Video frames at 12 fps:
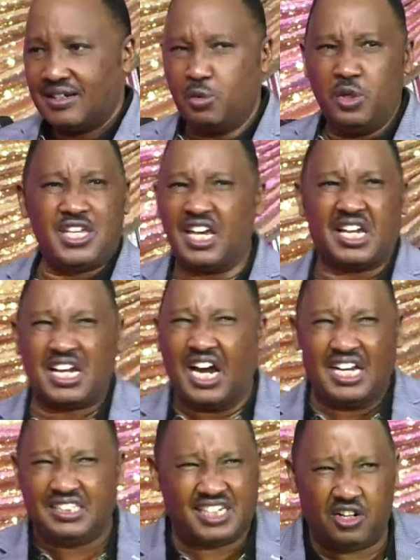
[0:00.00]
which I
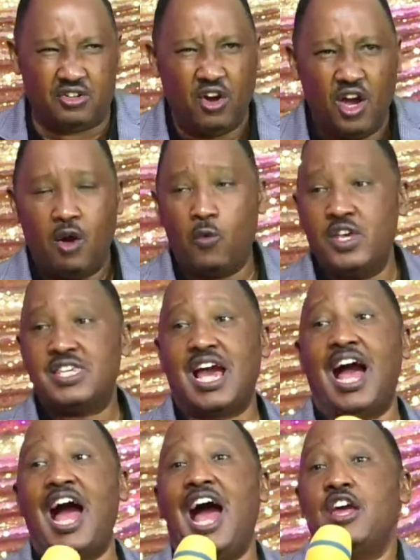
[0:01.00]
can't tell you, which
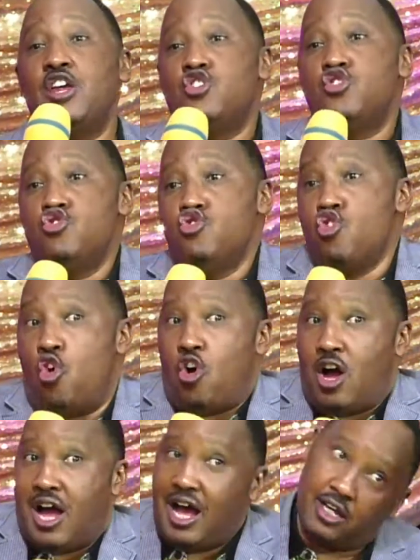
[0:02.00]
I know
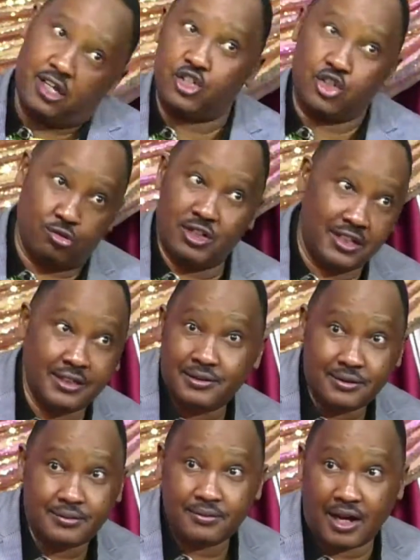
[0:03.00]
actually
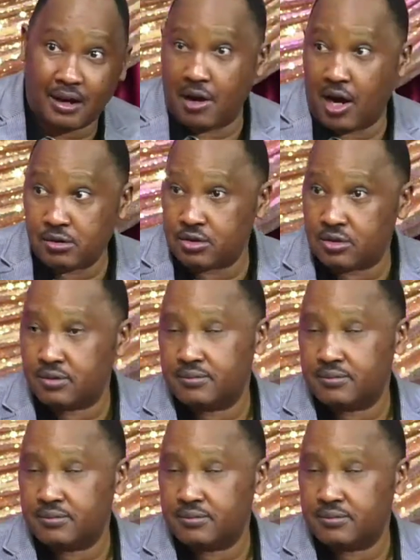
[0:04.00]
about